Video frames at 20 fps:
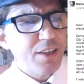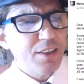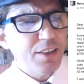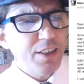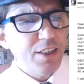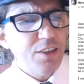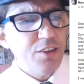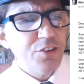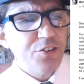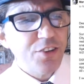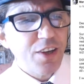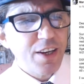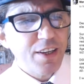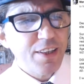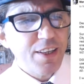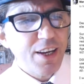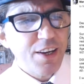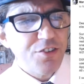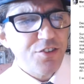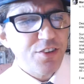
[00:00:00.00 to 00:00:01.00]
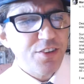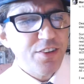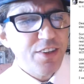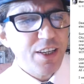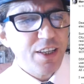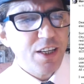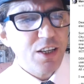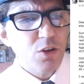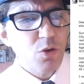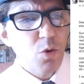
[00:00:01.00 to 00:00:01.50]
Illegal sanitation
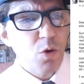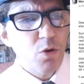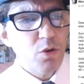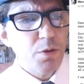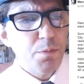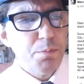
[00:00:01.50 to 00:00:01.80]
ticket quota